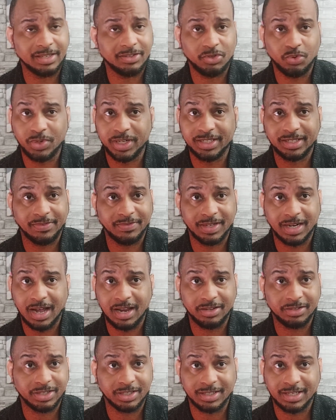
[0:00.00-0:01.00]

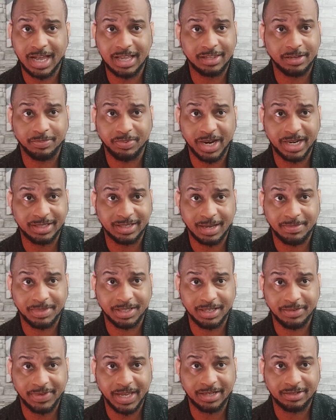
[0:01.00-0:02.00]
$27 is not the price I
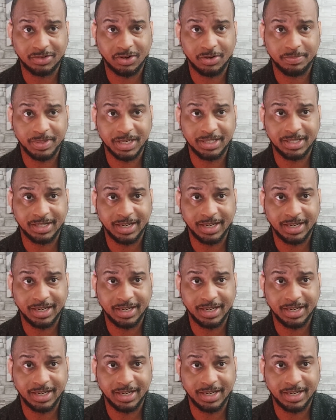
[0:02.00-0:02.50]
believe XRP